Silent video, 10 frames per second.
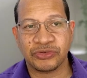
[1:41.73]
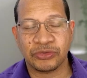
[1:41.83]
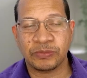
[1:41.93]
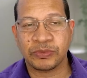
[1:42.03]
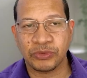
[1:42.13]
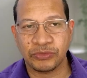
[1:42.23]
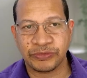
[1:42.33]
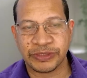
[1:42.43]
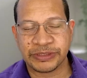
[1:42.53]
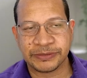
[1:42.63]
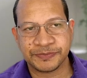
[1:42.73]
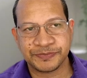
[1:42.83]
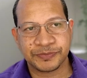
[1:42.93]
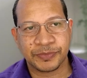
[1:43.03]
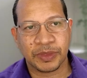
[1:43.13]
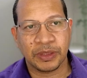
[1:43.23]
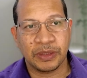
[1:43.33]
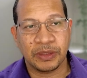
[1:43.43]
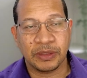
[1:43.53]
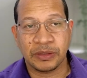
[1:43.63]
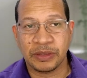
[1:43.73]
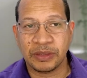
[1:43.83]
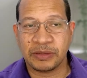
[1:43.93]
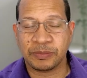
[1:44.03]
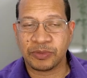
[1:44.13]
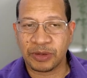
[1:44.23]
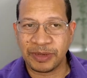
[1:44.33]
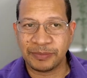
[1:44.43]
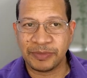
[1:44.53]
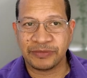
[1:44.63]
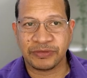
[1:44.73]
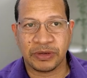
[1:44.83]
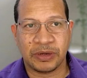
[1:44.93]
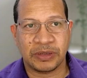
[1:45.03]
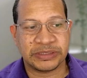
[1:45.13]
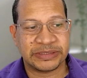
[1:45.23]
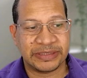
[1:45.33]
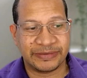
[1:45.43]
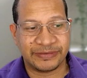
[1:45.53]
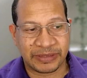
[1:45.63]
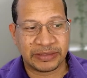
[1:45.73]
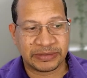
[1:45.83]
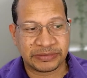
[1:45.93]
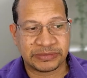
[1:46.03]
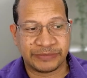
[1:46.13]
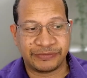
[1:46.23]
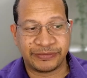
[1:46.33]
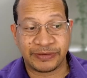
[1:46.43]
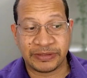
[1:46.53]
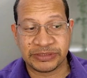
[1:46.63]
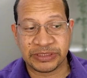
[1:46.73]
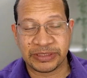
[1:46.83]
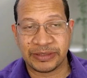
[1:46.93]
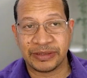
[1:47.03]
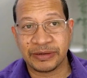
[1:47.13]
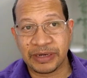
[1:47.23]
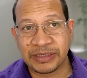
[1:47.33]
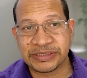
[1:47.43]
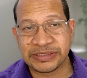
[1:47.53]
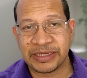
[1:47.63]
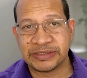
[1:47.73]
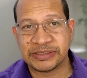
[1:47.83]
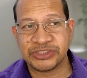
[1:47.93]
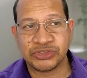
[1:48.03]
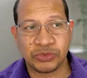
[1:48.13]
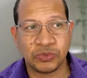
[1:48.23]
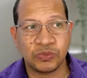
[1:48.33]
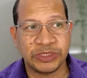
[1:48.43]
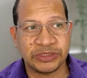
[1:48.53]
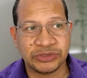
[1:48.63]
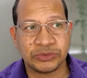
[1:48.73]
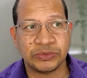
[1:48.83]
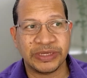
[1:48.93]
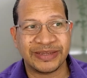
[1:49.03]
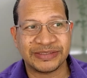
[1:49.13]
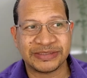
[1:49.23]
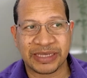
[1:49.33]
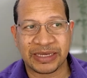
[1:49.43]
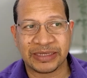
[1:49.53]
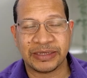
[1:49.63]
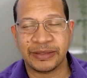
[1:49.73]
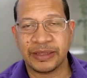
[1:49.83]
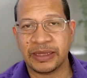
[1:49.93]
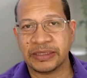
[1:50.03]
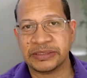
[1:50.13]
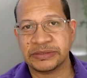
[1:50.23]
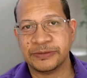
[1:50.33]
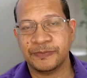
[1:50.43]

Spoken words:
so, prove it. The problem they've got is that essentially there are scientists who will do exactly that.